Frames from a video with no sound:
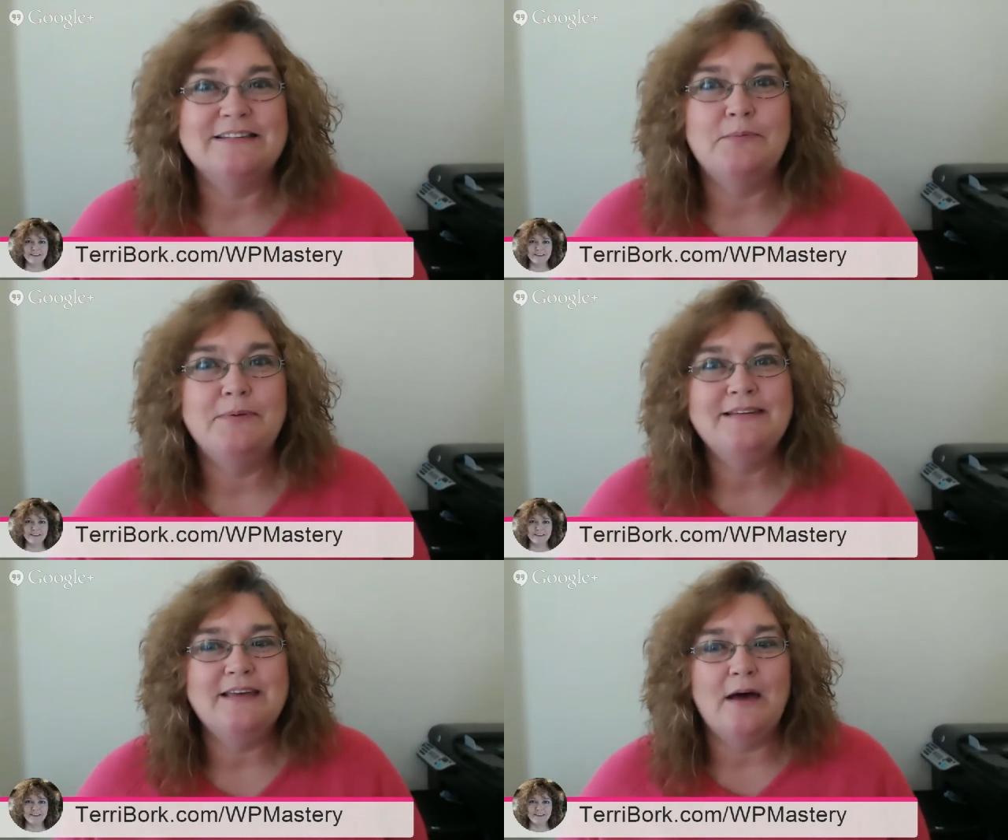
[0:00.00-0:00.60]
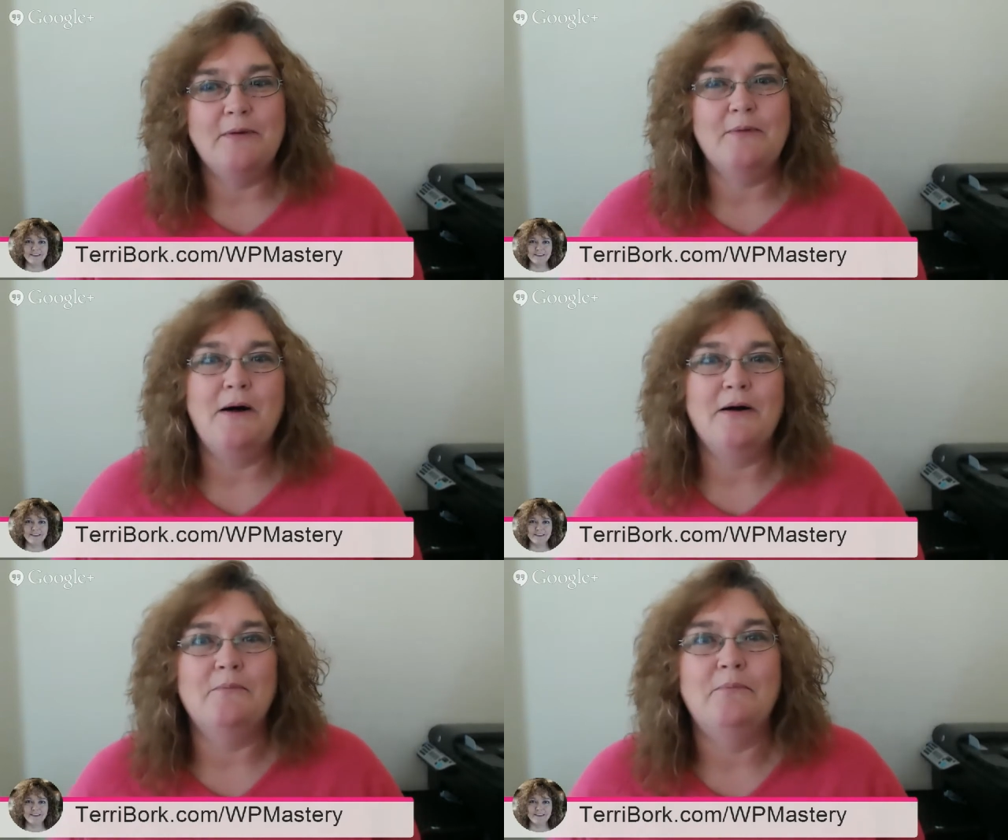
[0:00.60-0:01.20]
So please help me
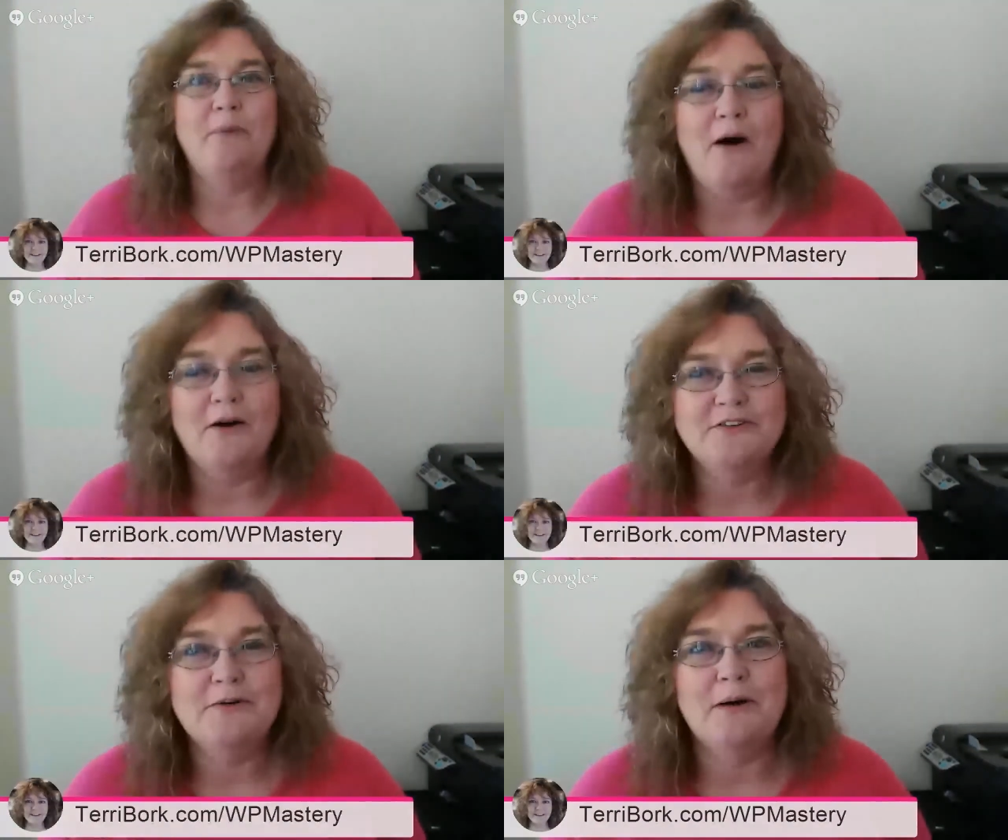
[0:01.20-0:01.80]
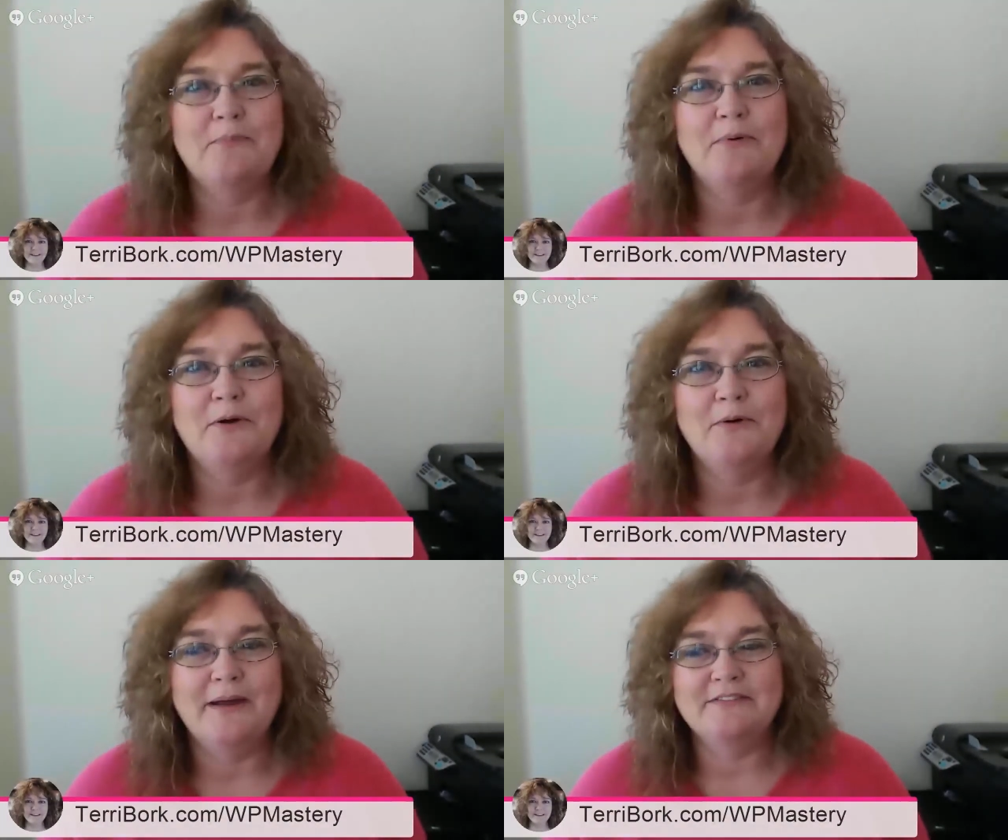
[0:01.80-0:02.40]
welcome Paul to our
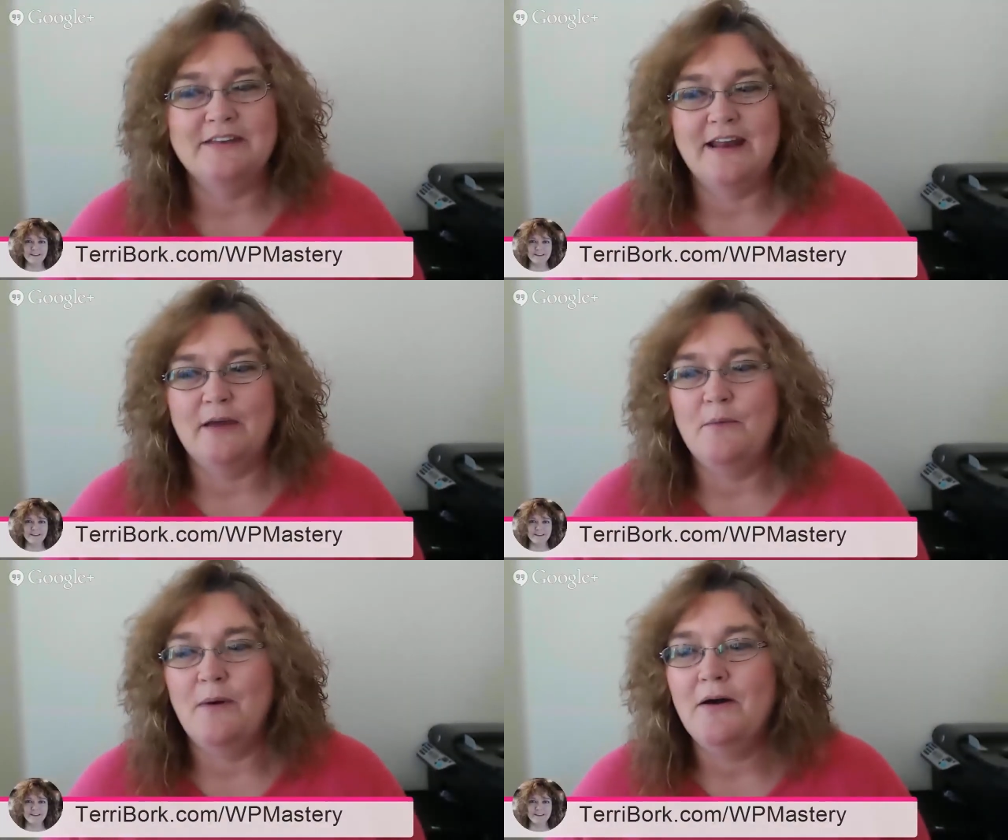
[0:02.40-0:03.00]
program today. Welcome,